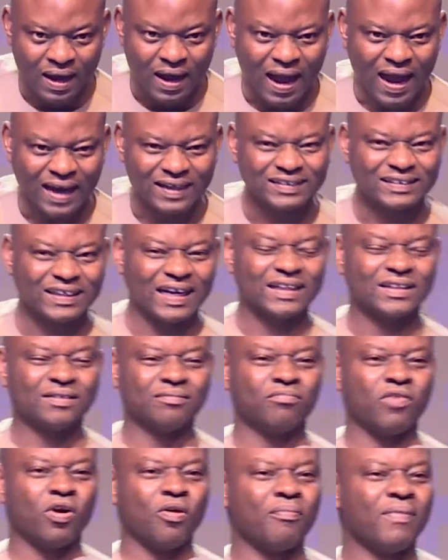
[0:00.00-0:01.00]
And he said the
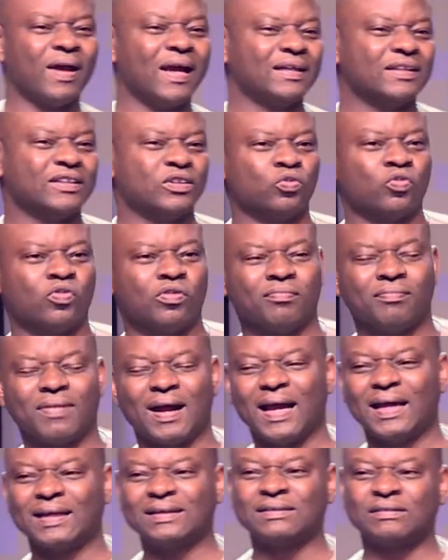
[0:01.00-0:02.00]
moment the
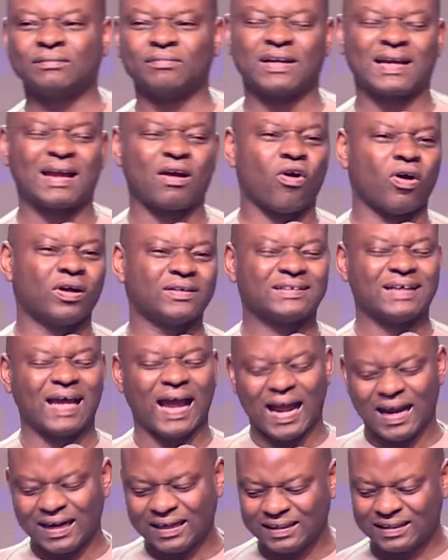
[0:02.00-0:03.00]
woman got
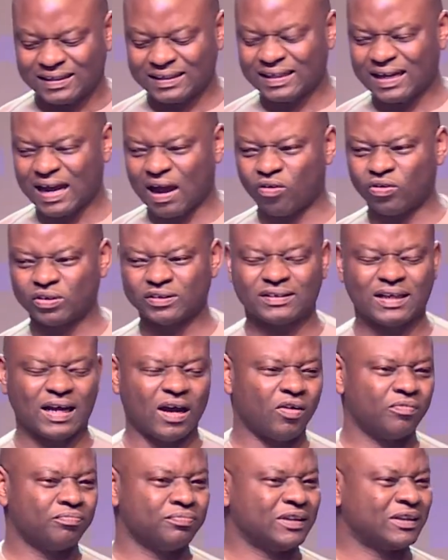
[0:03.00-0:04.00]
angry, I was
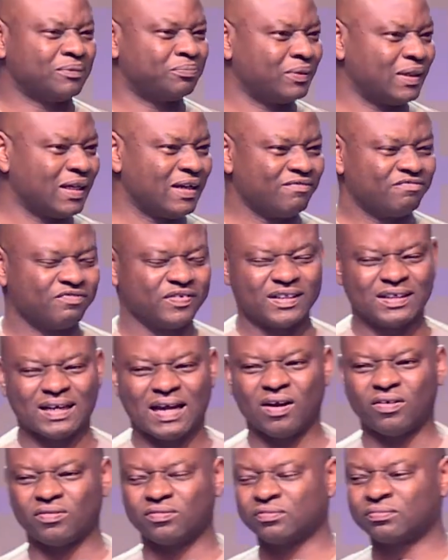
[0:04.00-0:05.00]
now misbehaving
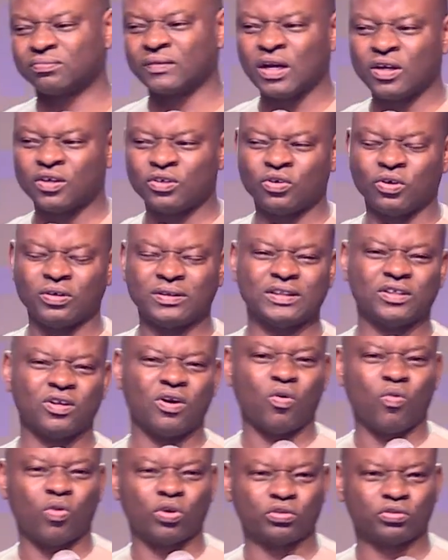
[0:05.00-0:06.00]
and, you know, did
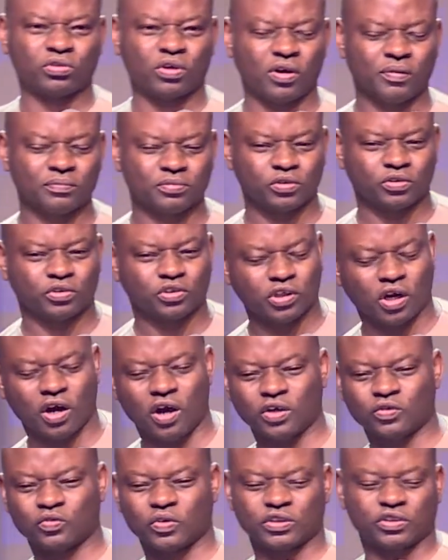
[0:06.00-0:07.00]
not want to come to
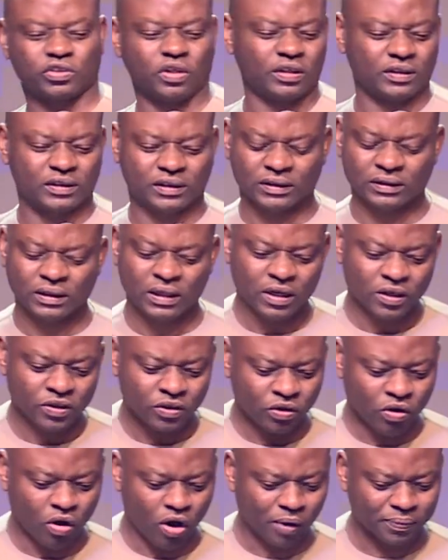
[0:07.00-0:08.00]
church, was just,
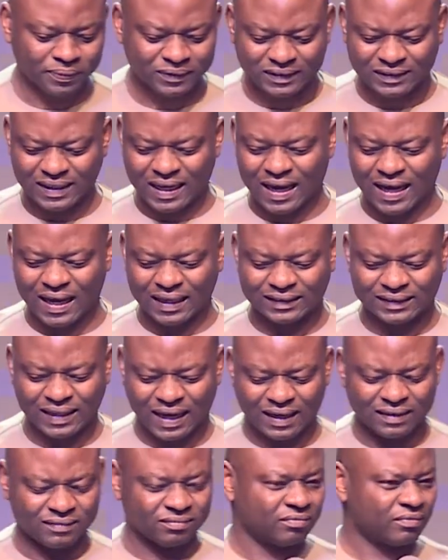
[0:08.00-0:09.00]
you know, upset,
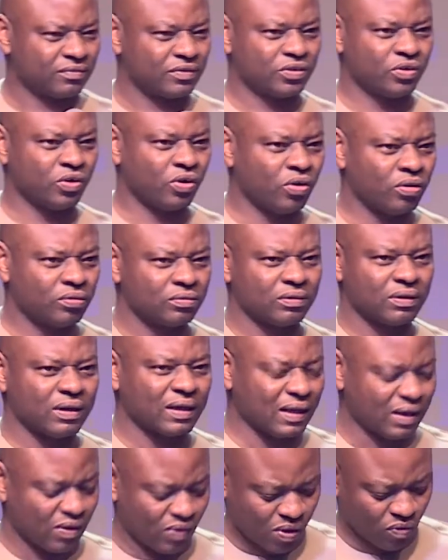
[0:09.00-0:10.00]
and, you know,
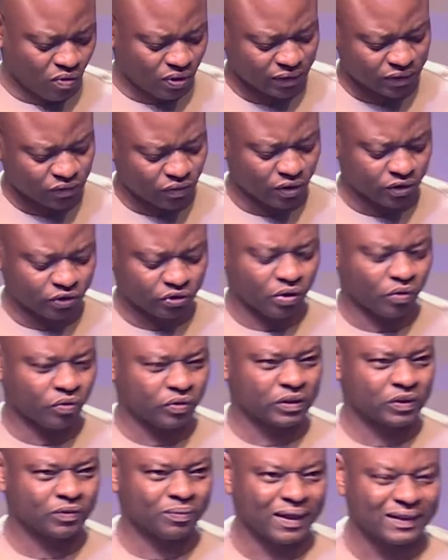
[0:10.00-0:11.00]
they were wondering what's wrong
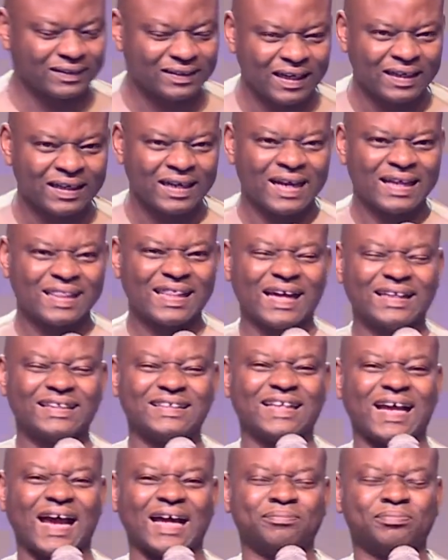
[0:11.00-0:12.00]
with this woman. I said that
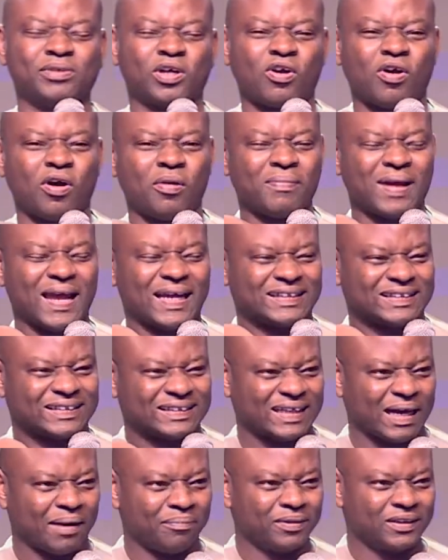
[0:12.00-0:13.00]
thing had become
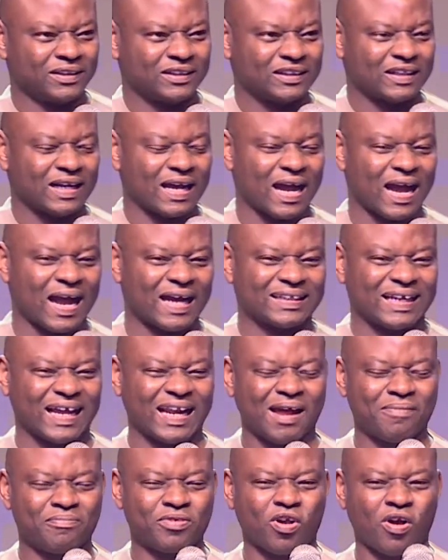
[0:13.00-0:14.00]
established in her heart and
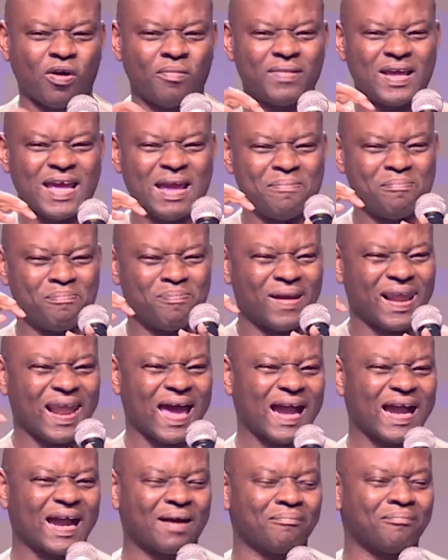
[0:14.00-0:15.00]
had become a
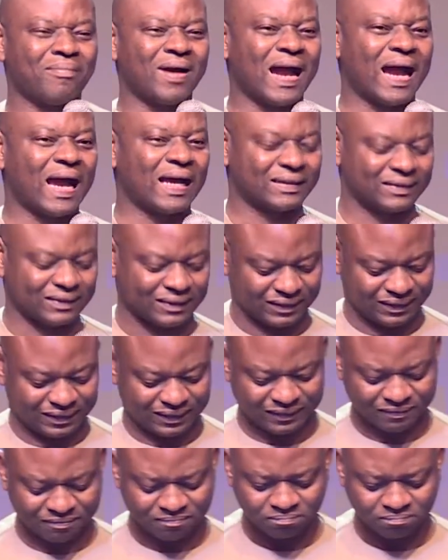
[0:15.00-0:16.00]
black mass.